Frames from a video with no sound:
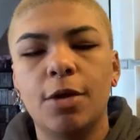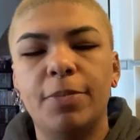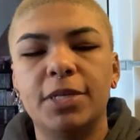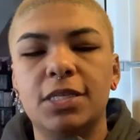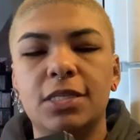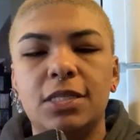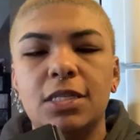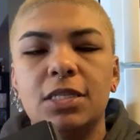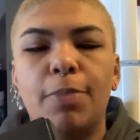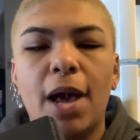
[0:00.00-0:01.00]
But since
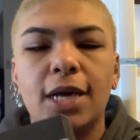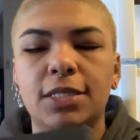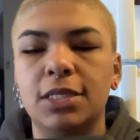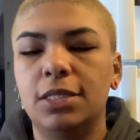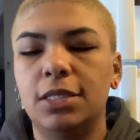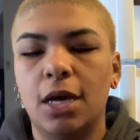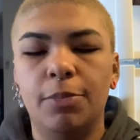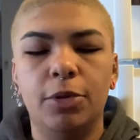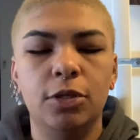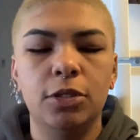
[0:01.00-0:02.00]
this box is
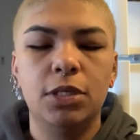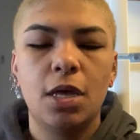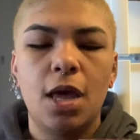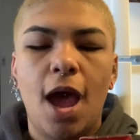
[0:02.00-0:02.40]
doubled,